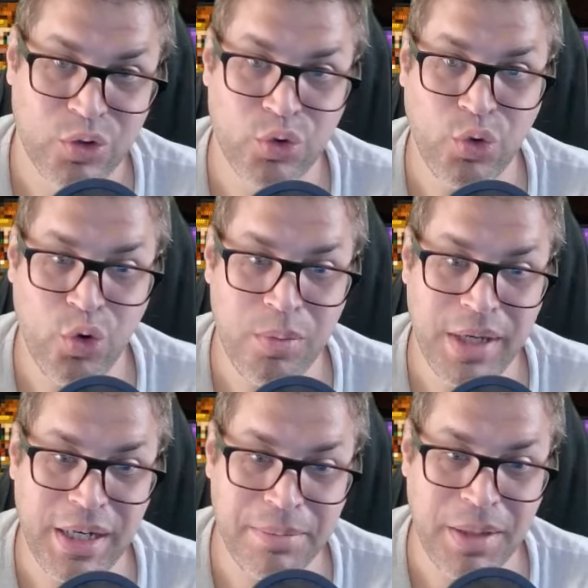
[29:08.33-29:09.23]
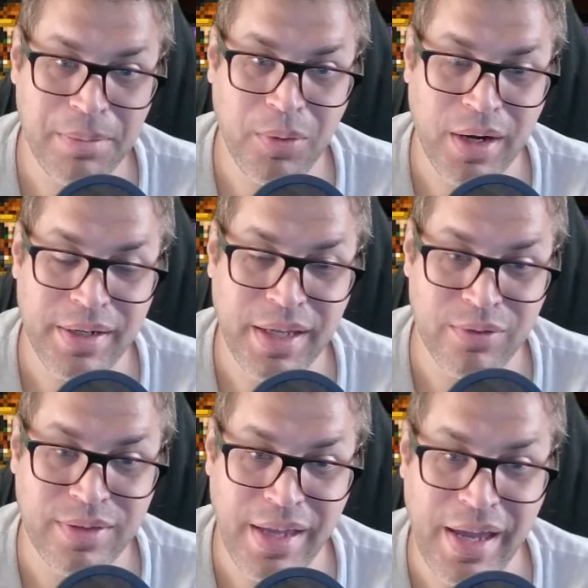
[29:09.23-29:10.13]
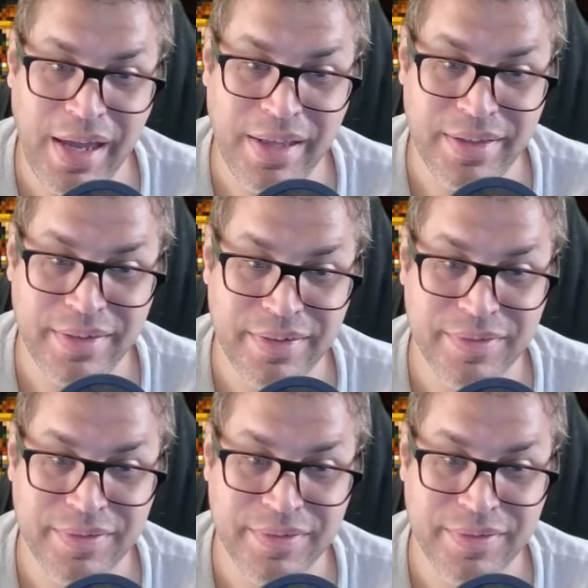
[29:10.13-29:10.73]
So many people are now dead.